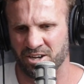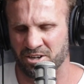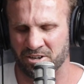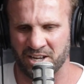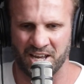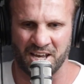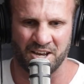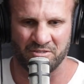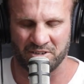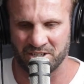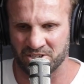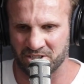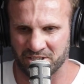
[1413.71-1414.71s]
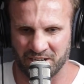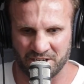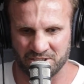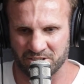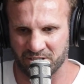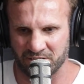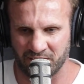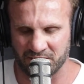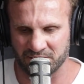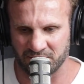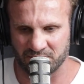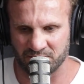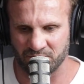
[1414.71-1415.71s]
I don't have an education in that
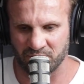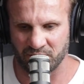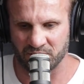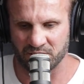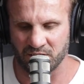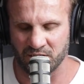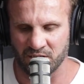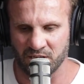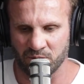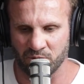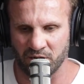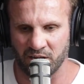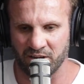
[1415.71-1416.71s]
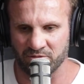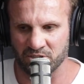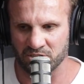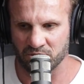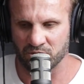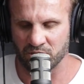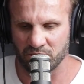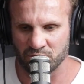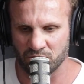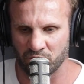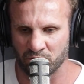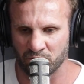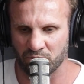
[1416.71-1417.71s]
sense of things, but I have this
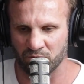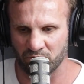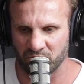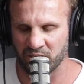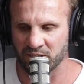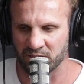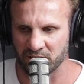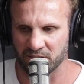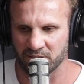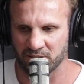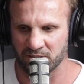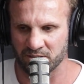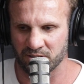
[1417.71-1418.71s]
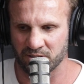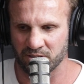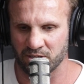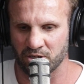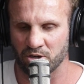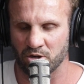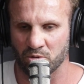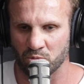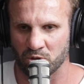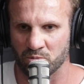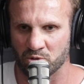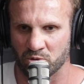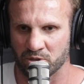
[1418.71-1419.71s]
internal feeling that I know
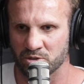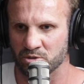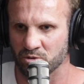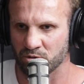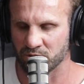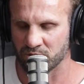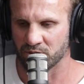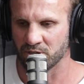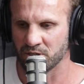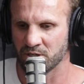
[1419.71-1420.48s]
what I'm doing is good.